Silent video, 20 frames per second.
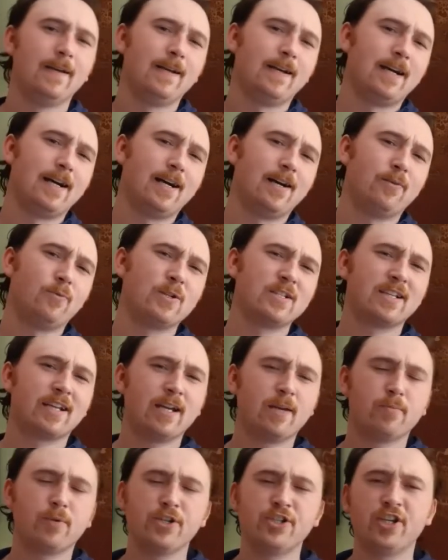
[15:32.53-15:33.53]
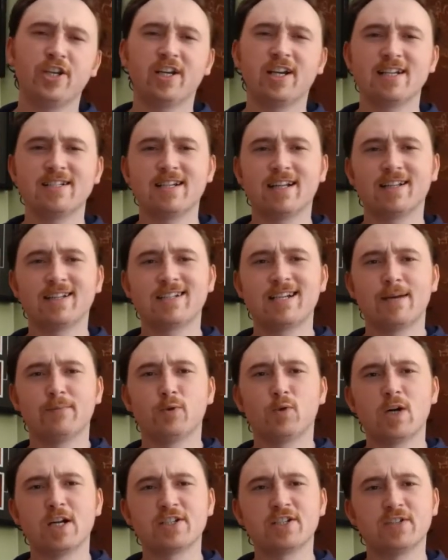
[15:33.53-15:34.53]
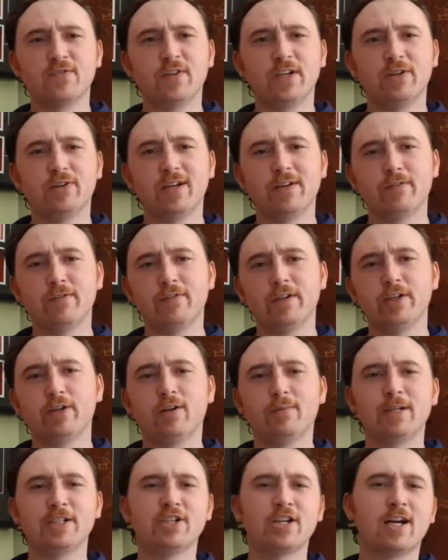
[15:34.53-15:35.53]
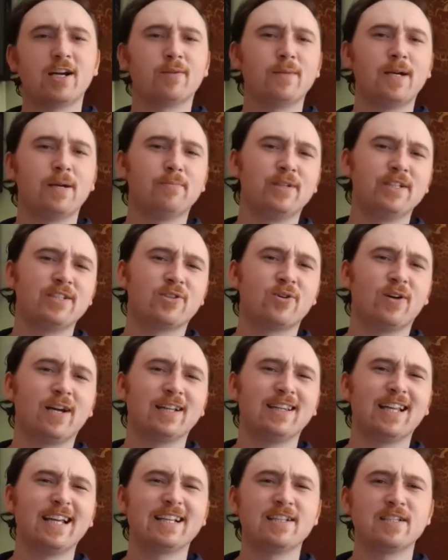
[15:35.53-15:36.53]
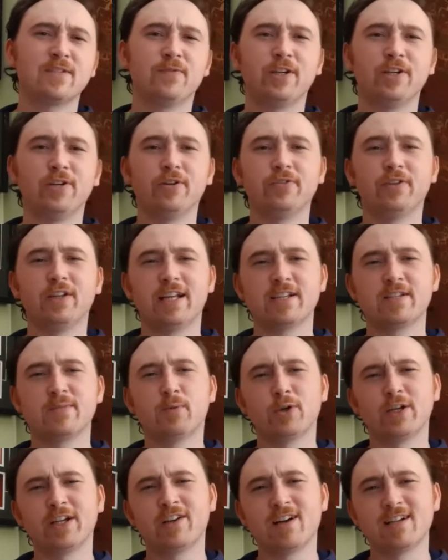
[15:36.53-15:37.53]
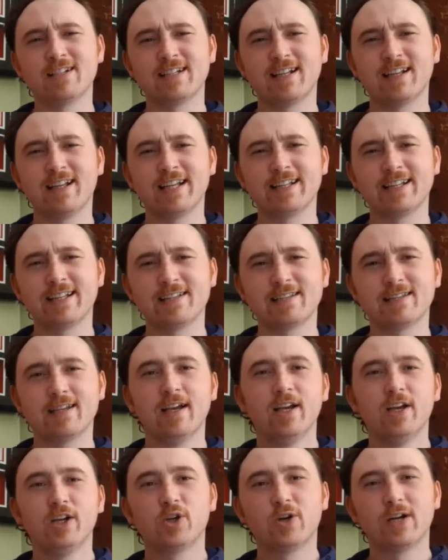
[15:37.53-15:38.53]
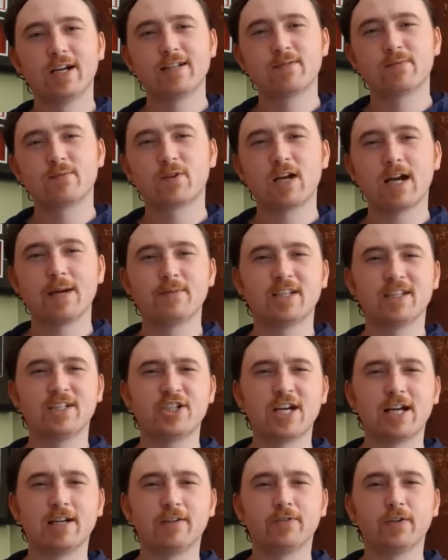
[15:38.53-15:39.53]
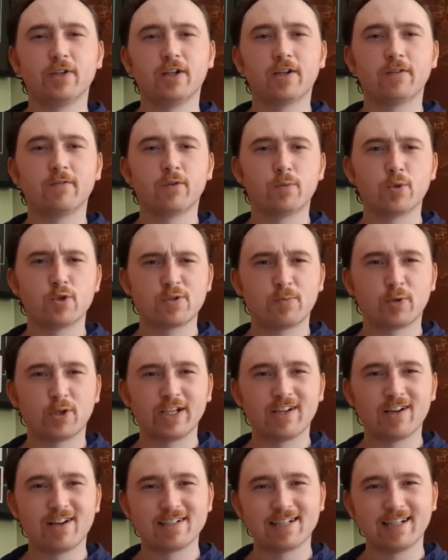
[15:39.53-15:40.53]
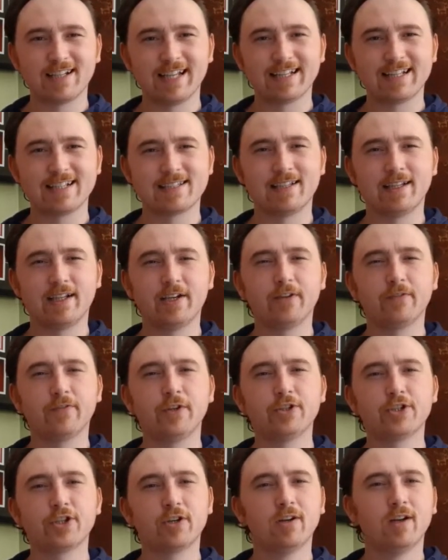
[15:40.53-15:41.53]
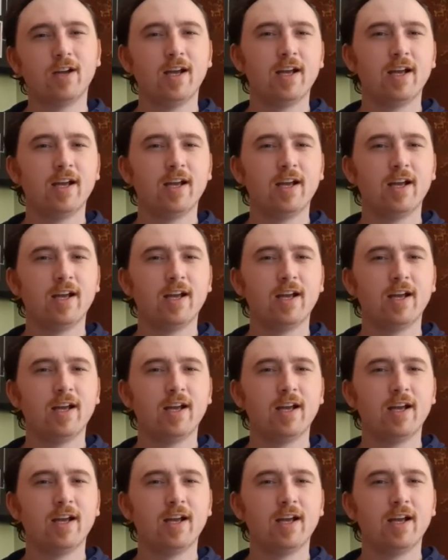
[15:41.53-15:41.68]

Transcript: Once again, appreciate you guys taking the time to watch this video and every video on my channel, man. Please go ahead and like this video if you like sporting content like this. Go ahead and subscribe to the channel if you're looking for more sporting content like this in the near future.